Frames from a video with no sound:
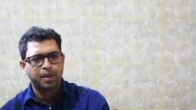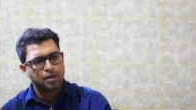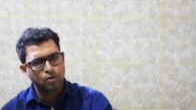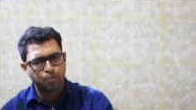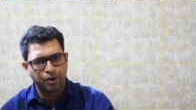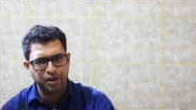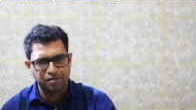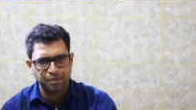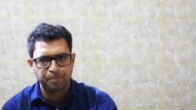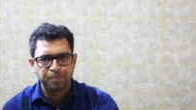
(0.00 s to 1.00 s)
You praise
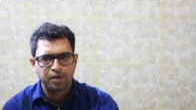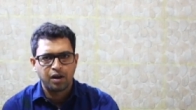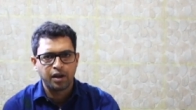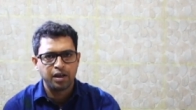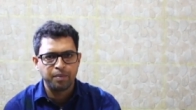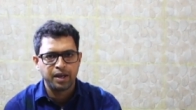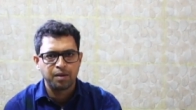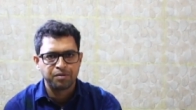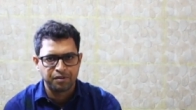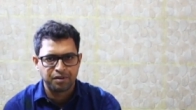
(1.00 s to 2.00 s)
him. Again make
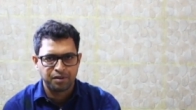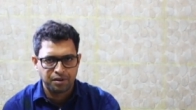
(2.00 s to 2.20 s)
him sit.